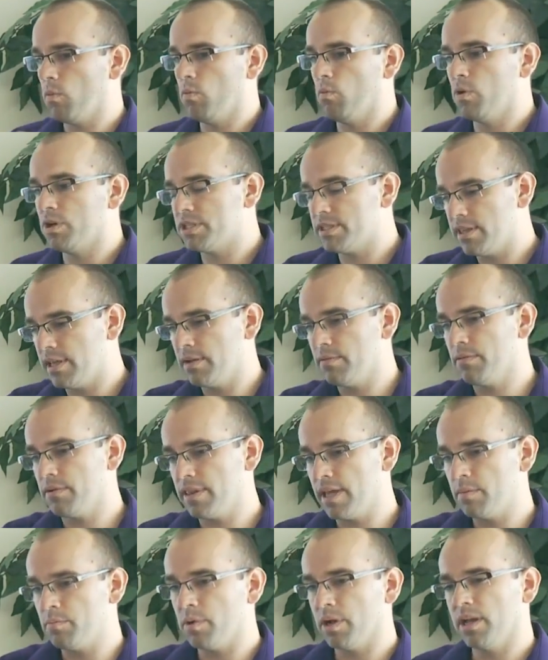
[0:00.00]
which they were
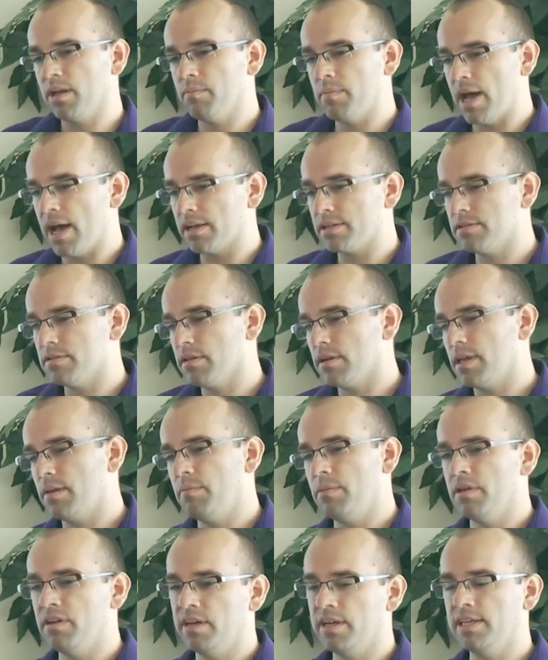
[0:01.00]
then bringing back to their
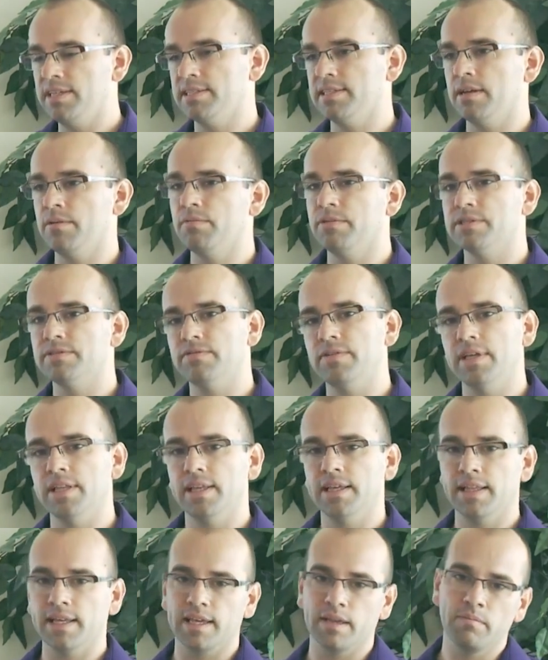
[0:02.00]
communities, and it was
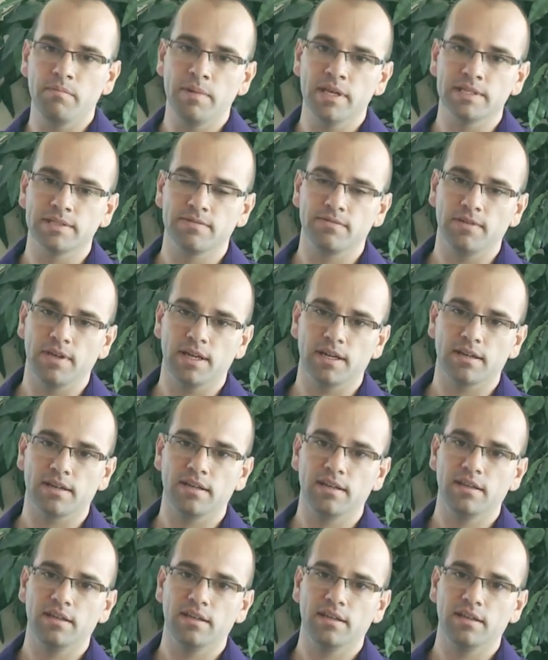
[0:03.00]
feeling like a misfit.